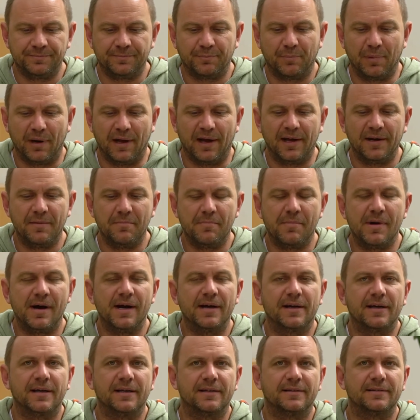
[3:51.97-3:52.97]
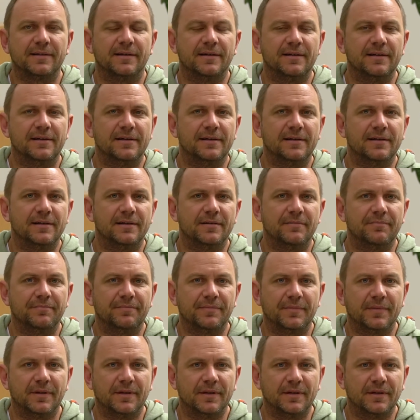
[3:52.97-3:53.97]
plant market, are
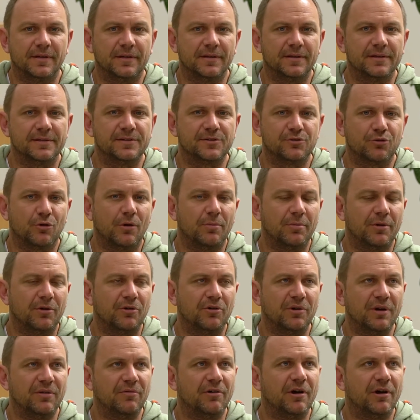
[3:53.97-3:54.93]
strawberry